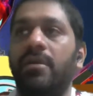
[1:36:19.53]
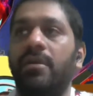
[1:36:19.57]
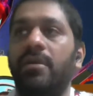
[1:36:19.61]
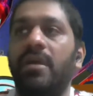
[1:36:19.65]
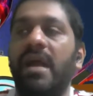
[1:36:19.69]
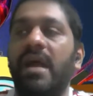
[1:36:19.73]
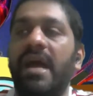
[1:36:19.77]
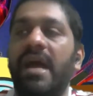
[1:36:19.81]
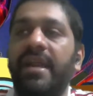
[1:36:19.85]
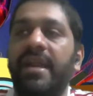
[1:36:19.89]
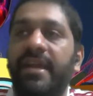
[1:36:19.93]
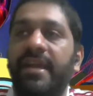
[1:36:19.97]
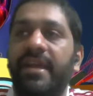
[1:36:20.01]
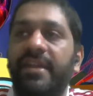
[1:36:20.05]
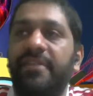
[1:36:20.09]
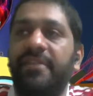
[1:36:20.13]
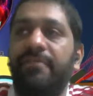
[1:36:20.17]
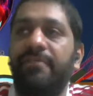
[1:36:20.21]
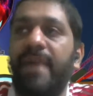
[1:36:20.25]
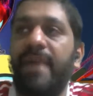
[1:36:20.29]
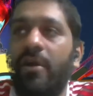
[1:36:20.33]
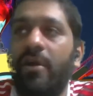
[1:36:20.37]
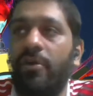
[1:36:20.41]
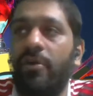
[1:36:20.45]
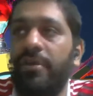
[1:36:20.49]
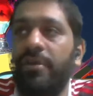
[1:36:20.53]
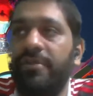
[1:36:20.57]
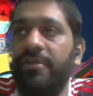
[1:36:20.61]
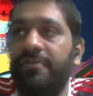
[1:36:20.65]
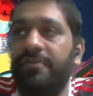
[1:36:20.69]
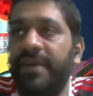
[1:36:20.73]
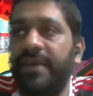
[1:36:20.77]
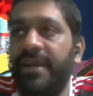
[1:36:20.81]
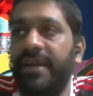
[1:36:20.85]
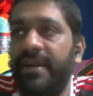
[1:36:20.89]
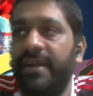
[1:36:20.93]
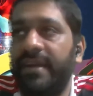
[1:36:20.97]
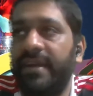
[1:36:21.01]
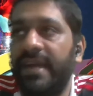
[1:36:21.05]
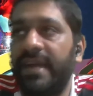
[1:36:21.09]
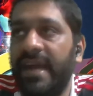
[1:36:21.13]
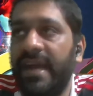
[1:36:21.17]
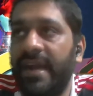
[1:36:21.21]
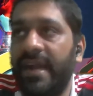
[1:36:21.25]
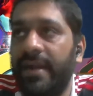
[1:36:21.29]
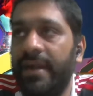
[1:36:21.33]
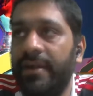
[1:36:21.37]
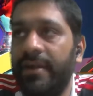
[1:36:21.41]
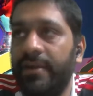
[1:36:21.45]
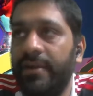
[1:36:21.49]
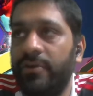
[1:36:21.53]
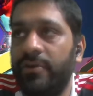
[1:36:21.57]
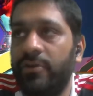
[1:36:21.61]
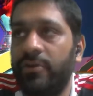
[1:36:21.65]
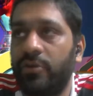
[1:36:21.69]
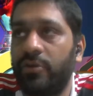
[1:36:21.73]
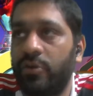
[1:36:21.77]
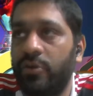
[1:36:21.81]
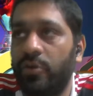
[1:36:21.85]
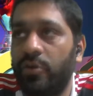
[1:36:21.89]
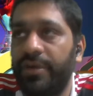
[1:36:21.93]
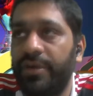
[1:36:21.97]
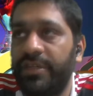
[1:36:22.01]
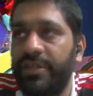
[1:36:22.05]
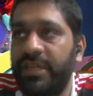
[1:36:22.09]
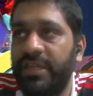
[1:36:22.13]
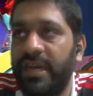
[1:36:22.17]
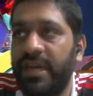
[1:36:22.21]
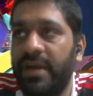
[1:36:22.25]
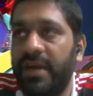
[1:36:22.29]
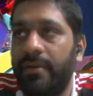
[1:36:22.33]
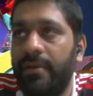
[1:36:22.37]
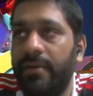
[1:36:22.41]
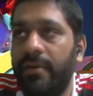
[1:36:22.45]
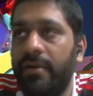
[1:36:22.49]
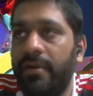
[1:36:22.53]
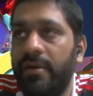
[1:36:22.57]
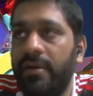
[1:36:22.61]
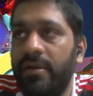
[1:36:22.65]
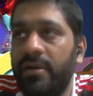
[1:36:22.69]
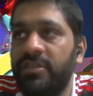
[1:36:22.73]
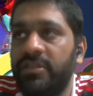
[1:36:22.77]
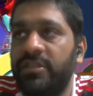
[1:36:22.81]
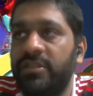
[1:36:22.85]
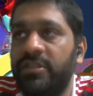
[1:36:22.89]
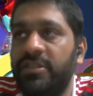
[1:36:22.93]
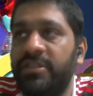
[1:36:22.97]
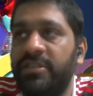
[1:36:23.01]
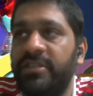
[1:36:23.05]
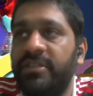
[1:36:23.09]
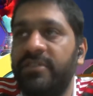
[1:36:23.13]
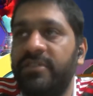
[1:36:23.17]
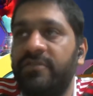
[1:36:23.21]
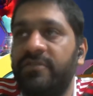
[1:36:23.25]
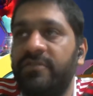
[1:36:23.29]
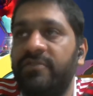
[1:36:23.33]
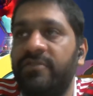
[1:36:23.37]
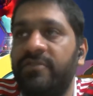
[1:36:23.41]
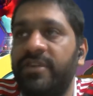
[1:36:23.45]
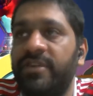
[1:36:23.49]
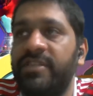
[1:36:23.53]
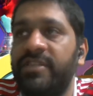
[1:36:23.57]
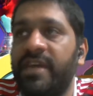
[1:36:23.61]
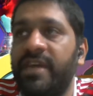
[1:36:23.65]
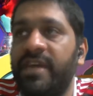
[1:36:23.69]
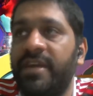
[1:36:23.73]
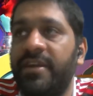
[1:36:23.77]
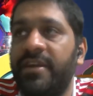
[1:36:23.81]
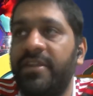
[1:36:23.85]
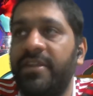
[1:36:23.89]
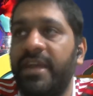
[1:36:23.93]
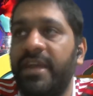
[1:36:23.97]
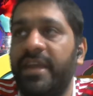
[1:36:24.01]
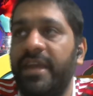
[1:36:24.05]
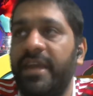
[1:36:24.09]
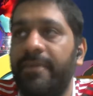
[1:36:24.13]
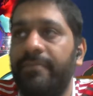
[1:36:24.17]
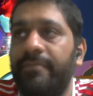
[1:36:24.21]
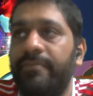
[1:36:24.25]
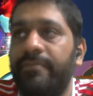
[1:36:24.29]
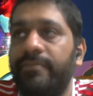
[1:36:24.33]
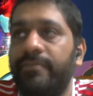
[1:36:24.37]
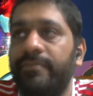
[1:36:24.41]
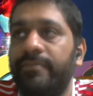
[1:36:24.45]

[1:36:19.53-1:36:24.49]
Hurricanes back on his feet and Croatia restarted the game.